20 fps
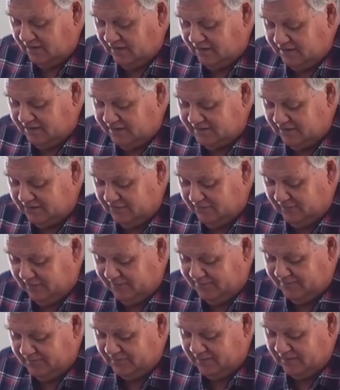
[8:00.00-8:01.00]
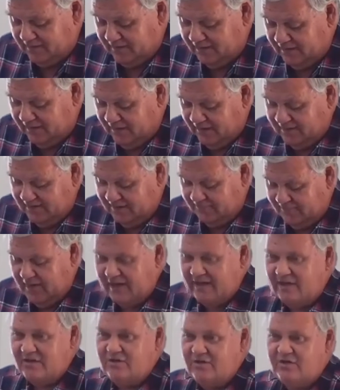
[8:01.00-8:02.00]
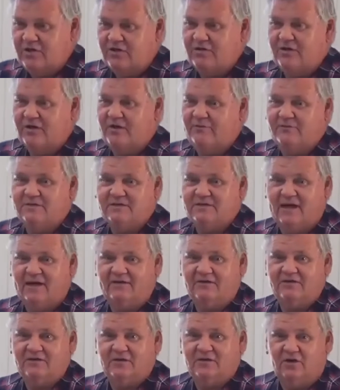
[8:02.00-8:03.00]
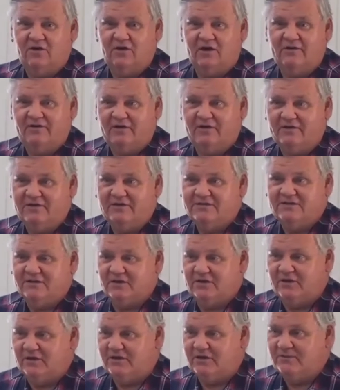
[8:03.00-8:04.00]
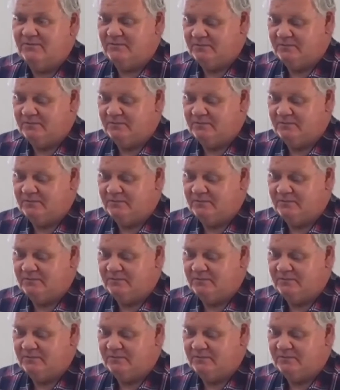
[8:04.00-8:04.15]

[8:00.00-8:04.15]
So now Peter knew that he was going to die very soon.